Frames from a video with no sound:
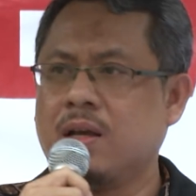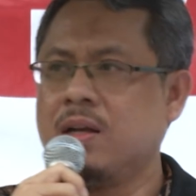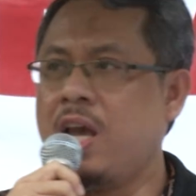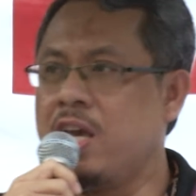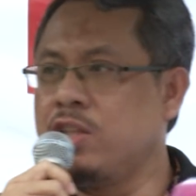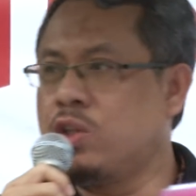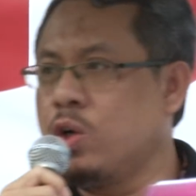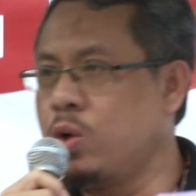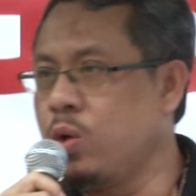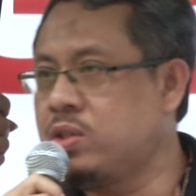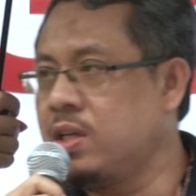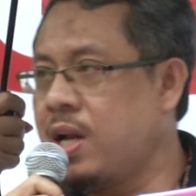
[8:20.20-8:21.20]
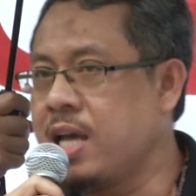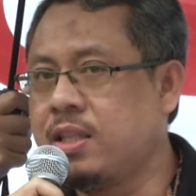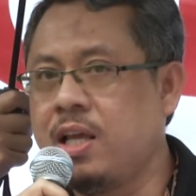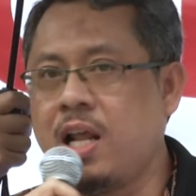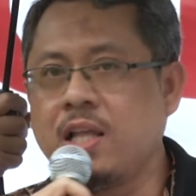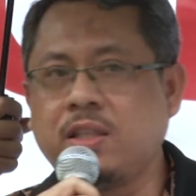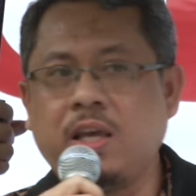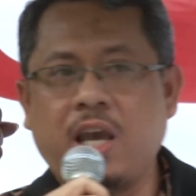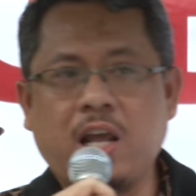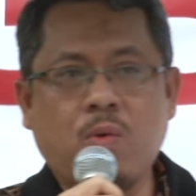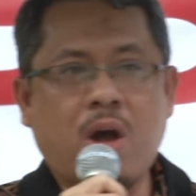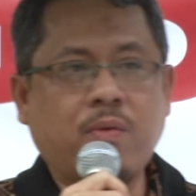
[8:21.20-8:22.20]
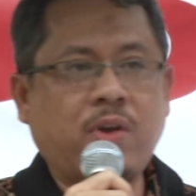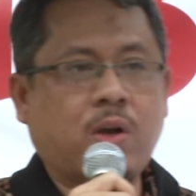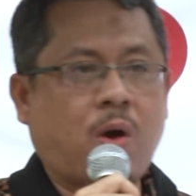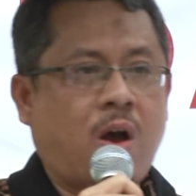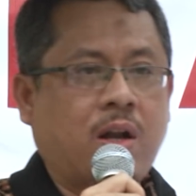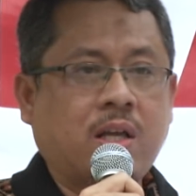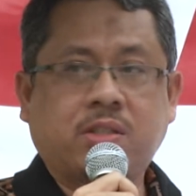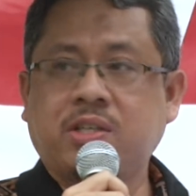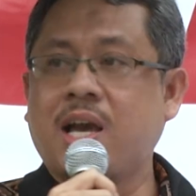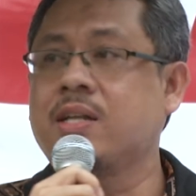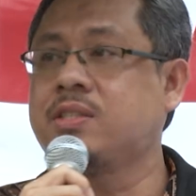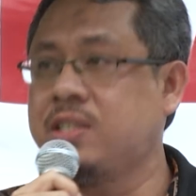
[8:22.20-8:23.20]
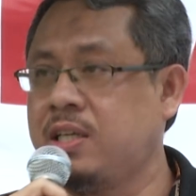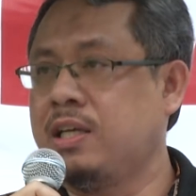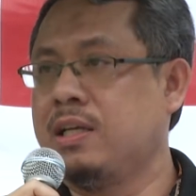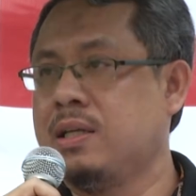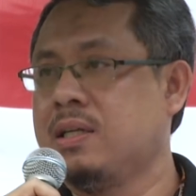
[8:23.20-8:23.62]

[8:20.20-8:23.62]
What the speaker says: They introduced in 1988 what we call the GRC,